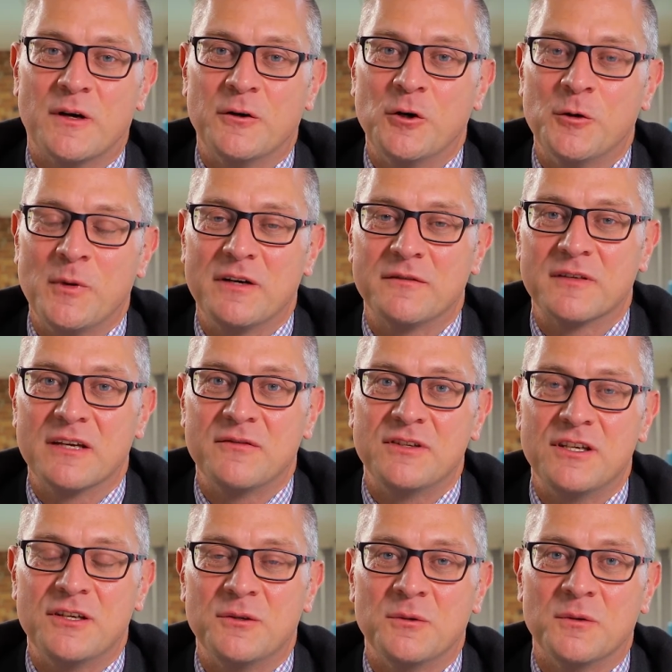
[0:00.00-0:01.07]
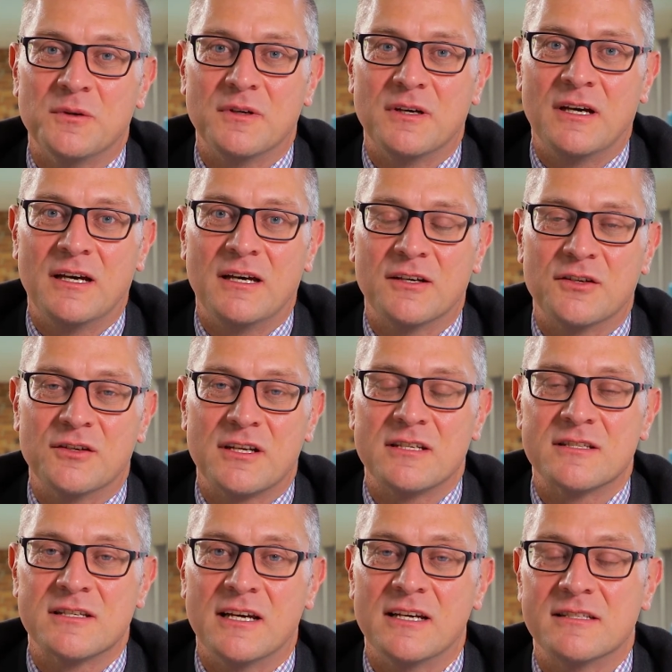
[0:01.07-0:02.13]
I hope I've given you a good
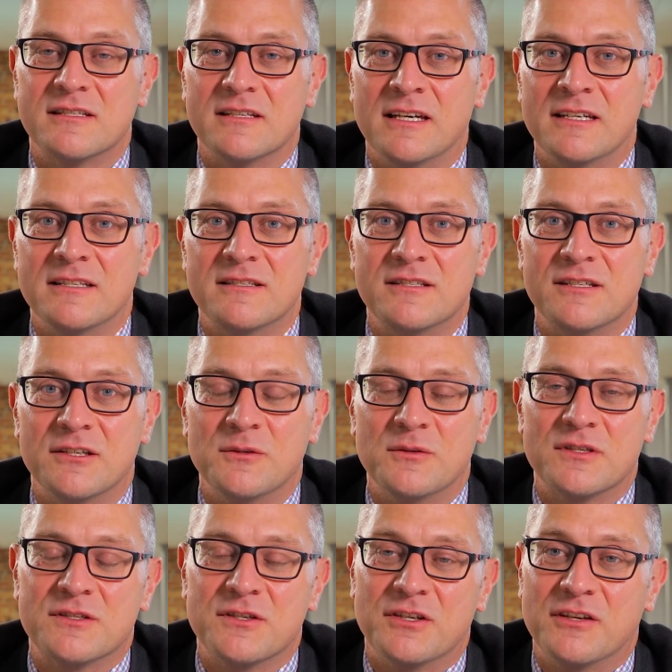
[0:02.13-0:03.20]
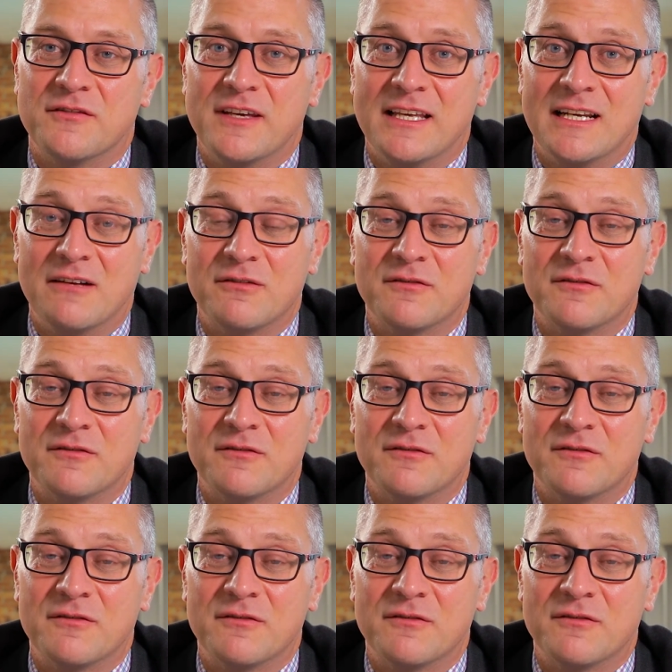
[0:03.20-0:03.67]
insight into the study of A-level